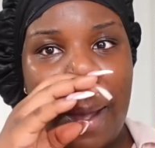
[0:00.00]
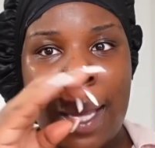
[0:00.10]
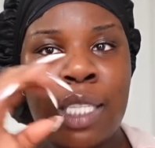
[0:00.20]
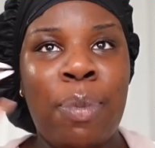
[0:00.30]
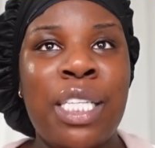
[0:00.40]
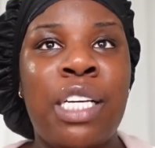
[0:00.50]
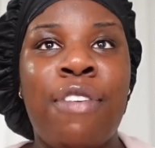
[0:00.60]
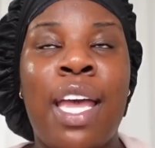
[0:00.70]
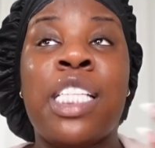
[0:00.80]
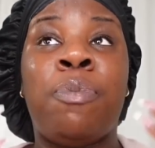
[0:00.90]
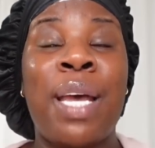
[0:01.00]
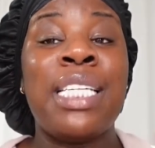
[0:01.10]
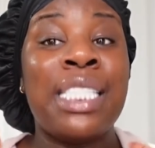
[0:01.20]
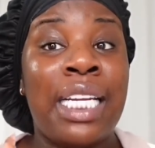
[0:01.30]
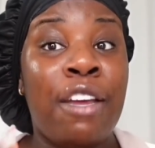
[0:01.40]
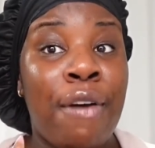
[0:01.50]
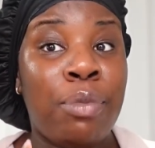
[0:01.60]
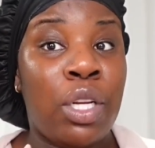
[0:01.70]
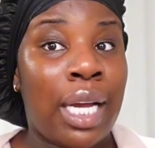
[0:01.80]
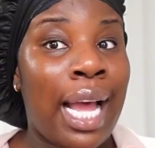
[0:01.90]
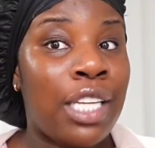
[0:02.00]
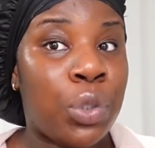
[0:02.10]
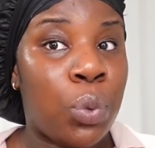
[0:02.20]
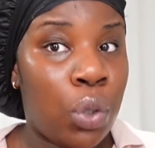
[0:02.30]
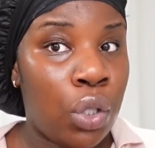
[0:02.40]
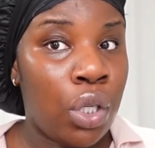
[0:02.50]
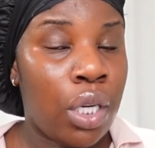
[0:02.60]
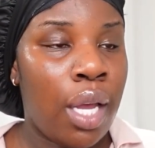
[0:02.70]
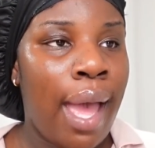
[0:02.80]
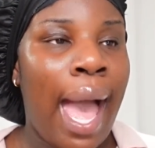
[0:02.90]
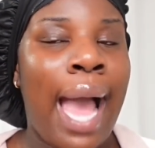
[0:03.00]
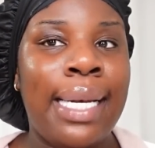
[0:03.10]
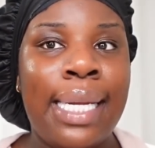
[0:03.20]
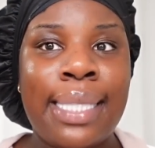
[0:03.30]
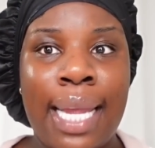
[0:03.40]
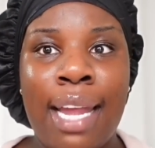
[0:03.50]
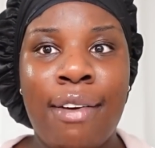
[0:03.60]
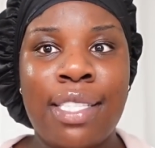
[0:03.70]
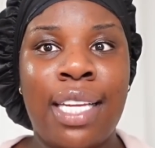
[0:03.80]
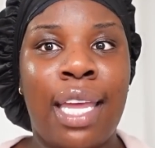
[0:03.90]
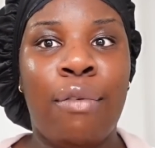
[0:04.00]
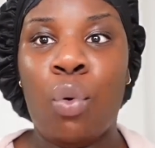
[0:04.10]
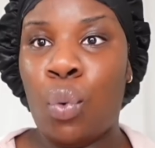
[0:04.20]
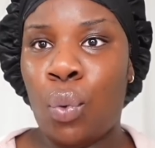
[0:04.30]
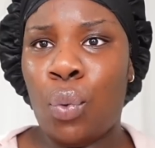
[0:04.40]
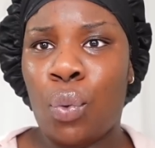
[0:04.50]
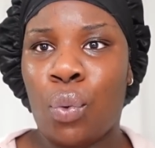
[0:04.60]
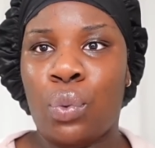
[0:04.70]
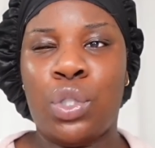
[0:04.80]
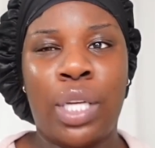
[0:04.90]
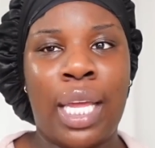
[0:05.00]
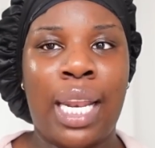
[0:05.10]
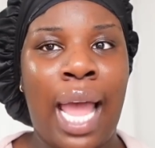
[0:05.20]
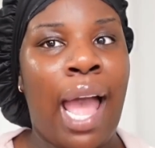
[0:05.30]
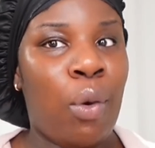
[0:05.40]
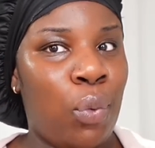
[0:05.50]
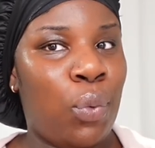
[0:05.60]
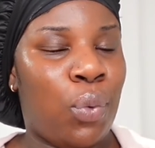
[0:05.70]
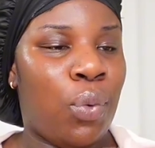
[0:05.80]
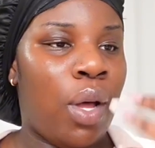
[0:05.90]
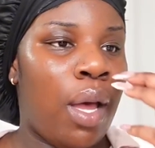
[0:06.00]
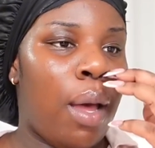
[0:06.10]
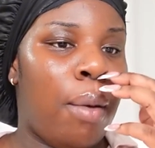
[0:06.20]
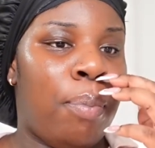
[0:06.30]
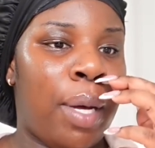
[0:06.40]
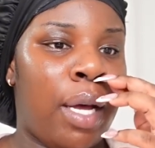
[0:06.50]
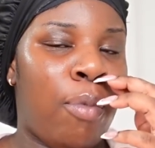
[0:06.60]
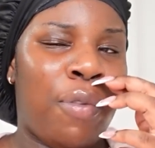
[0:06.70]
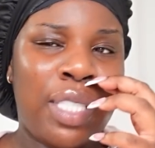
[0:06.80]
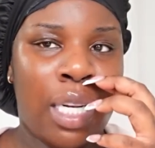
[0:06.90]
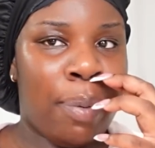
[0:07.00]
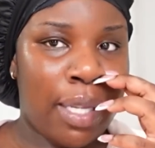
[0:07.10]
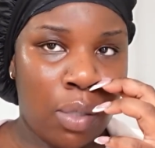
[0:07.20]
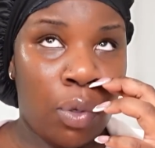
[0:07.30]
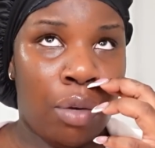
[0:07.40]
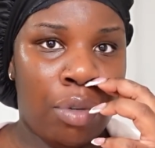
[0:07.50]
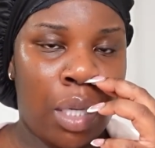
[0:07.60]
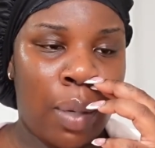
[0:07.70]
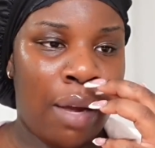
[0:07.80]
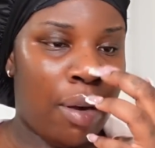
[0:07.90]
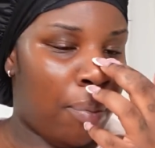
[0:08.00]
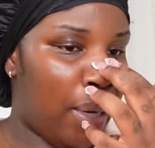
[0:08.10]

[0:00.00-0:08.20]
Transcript: especially if I, especially if i'm doing a casual look i need the earrings to give ooh do you get it like ooh but um, obviously it depends on what you're really wearing.